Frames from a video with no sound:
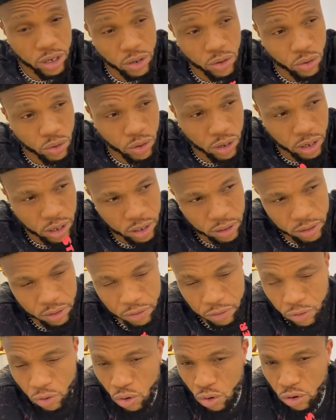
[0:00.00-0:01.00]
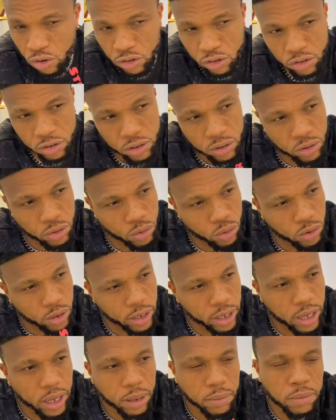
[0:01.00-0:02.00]
know, uh, of course, who I
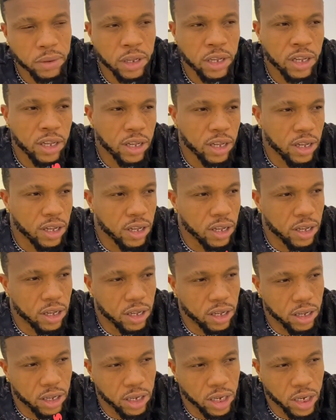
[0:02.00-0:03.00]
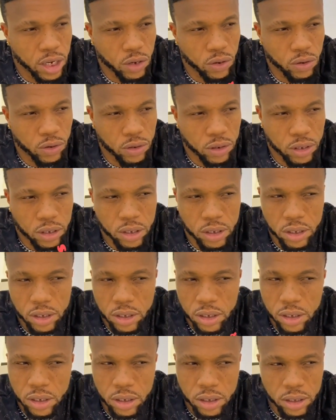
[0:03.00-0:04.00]
am. You know,
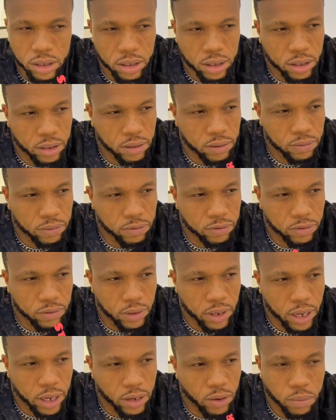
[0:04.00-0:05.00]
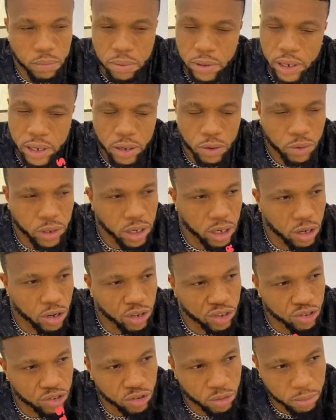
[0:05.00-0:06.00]
um, I don't play when it
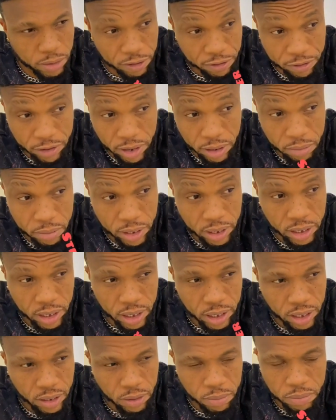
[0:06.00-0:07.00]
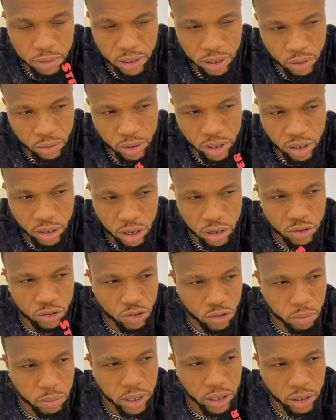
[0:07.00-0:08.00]
comes to my family. I don't play when it comes
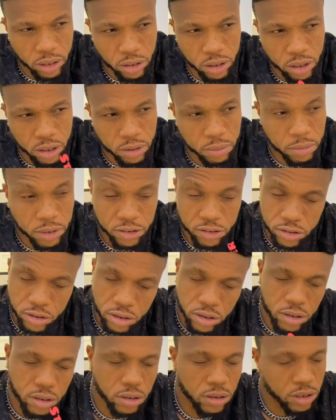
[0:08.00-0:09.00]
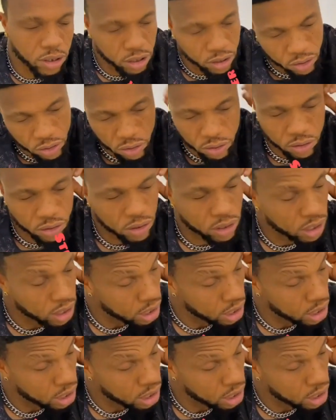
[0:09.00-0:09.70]
to my daughter, my son. You know,